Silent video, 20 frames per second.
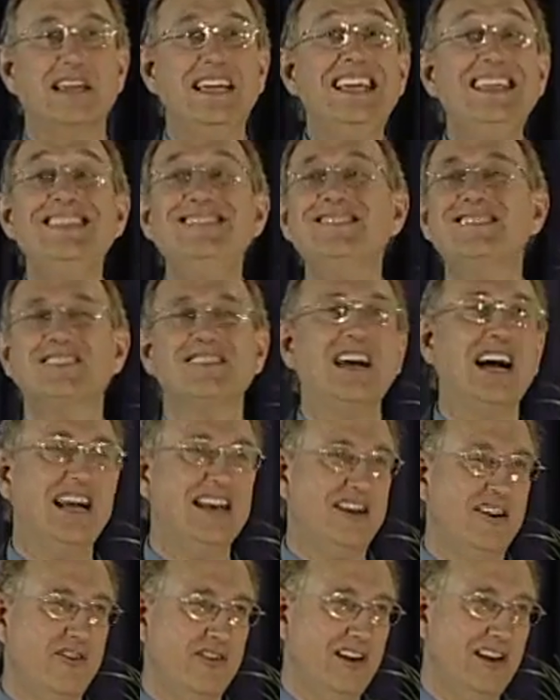
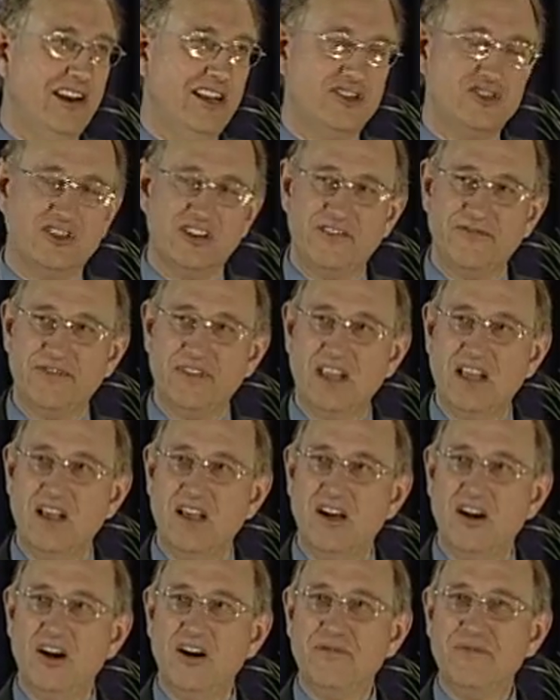insider religion
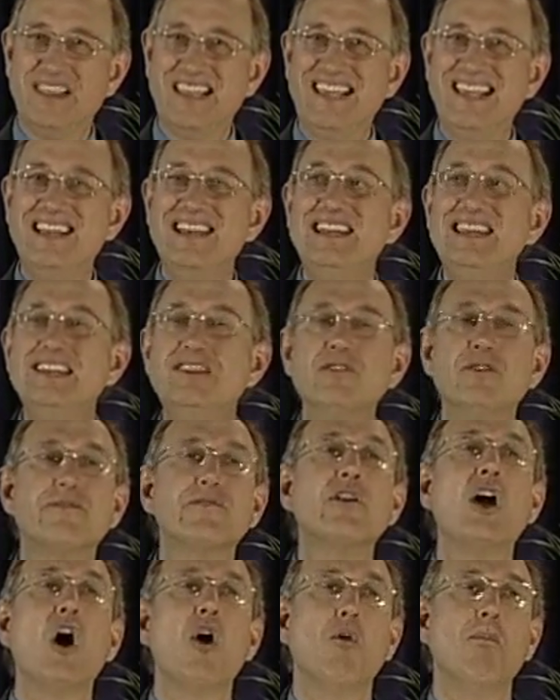of the elite
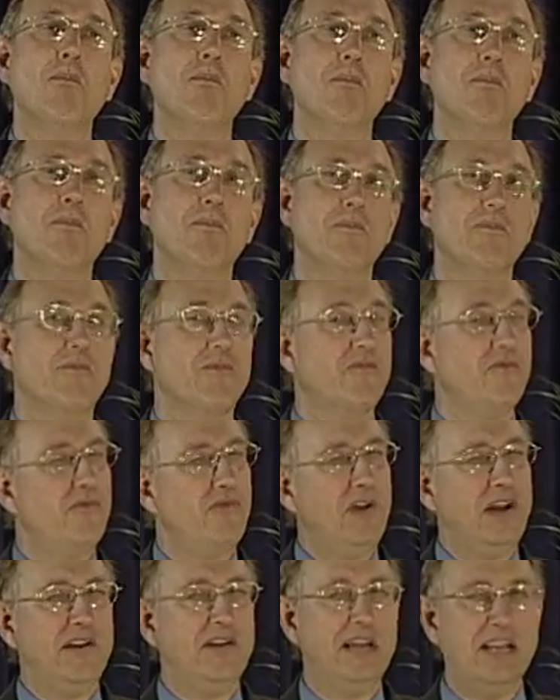of Rome.
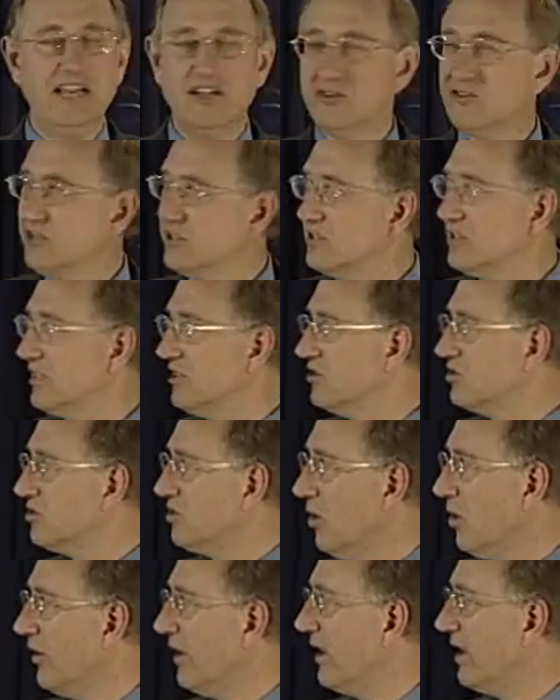Very interesting
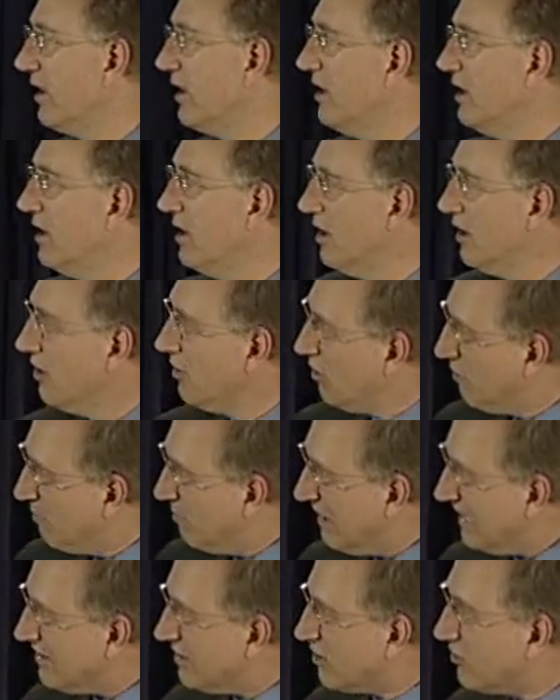story.
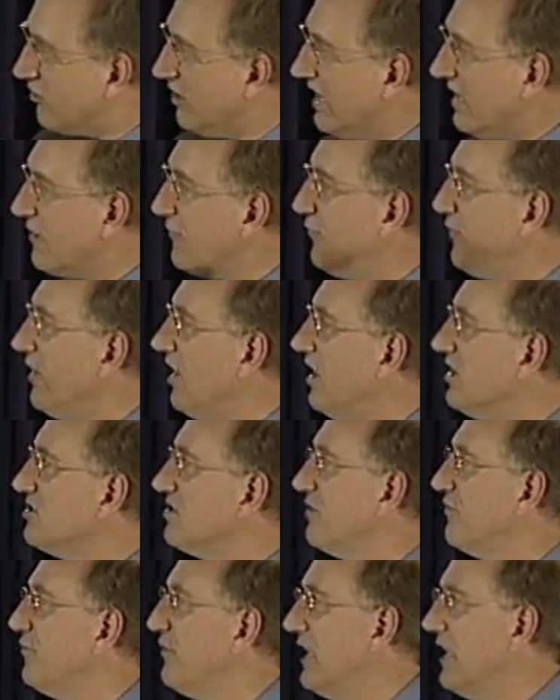But the Greek
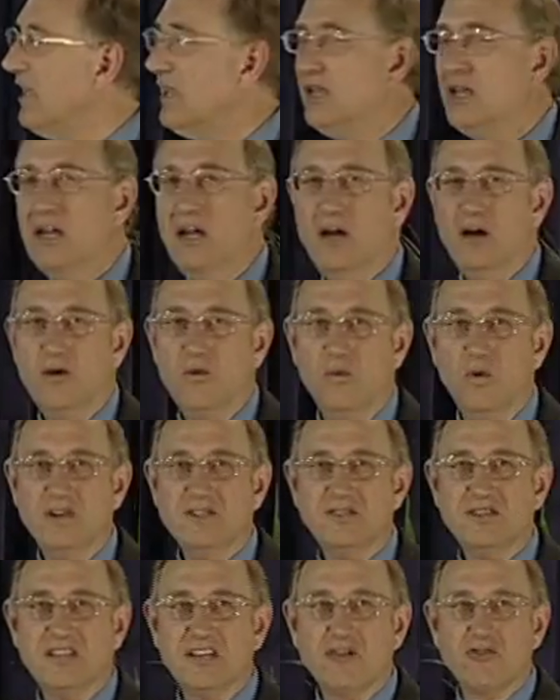philosophy
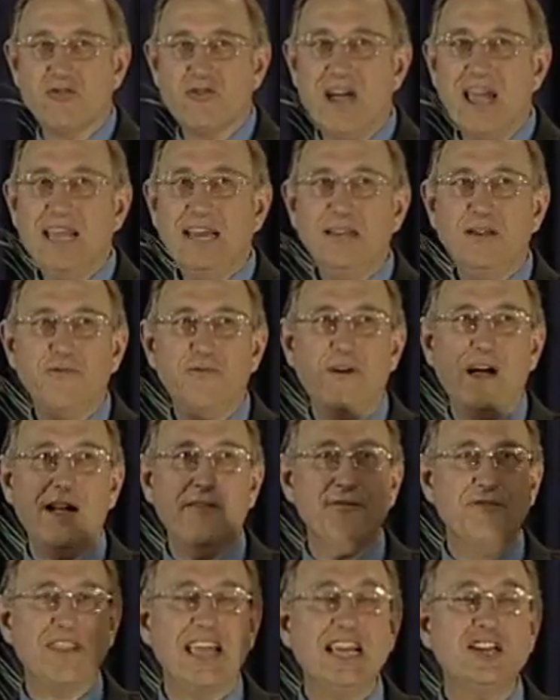was the great
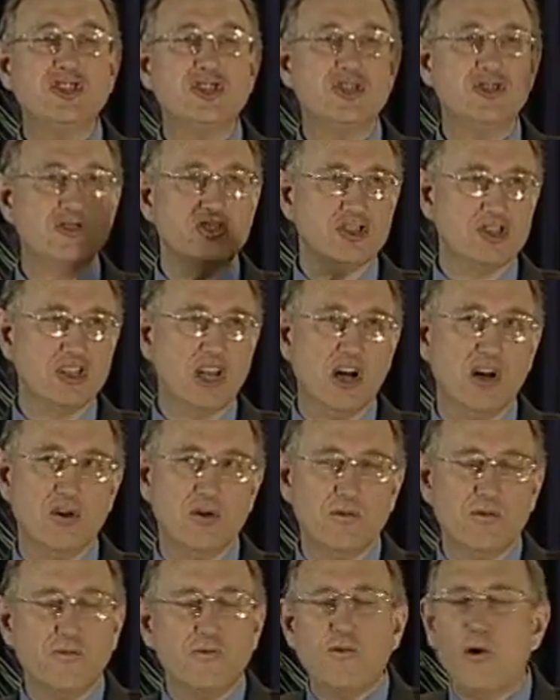foundation
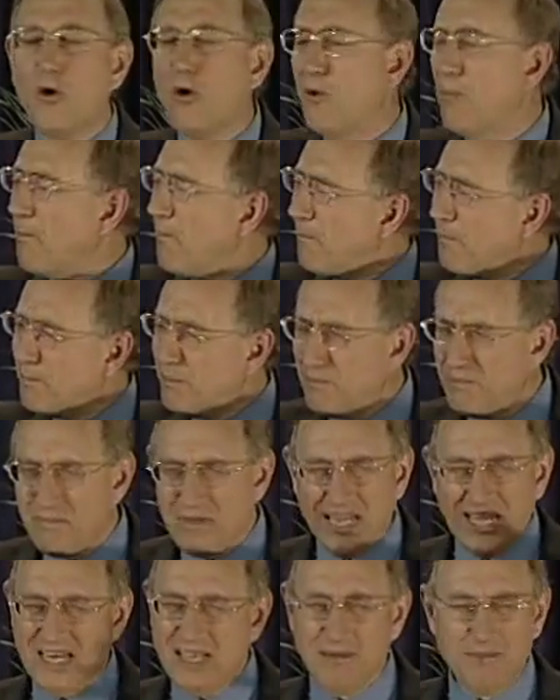stone for
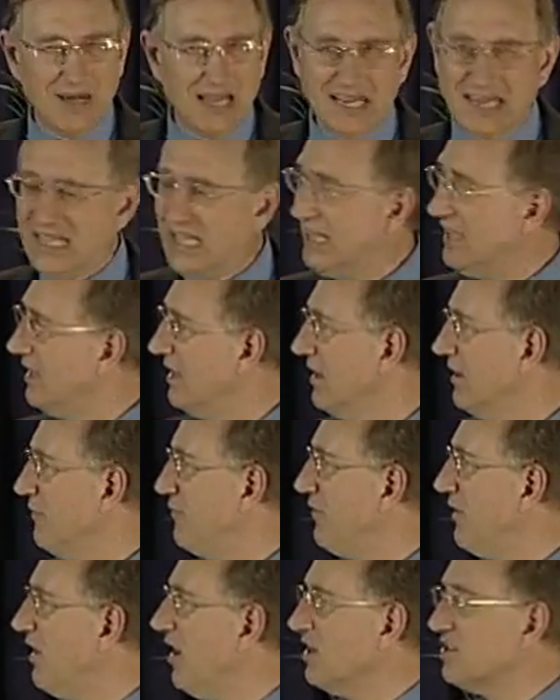many, many
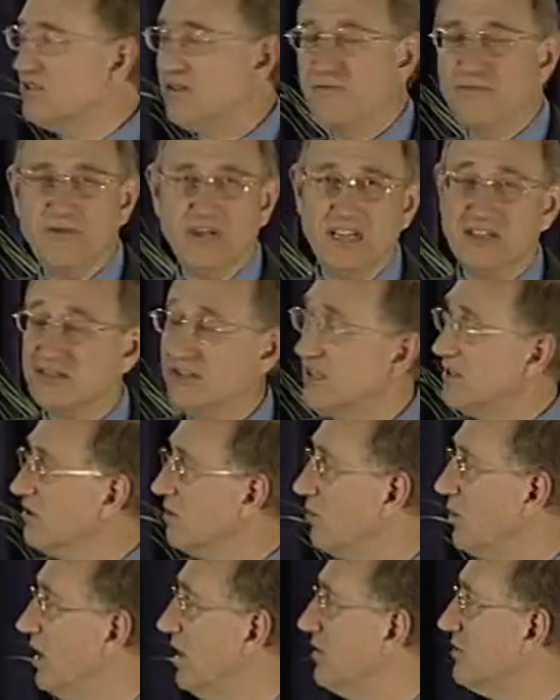philosophies in
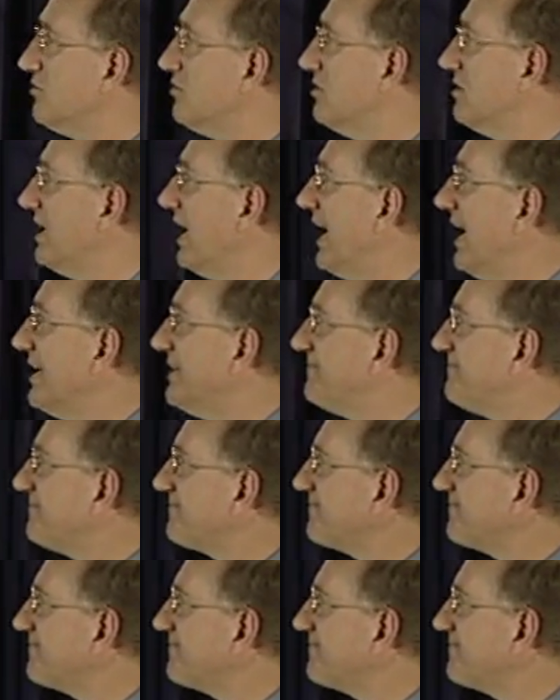the world today.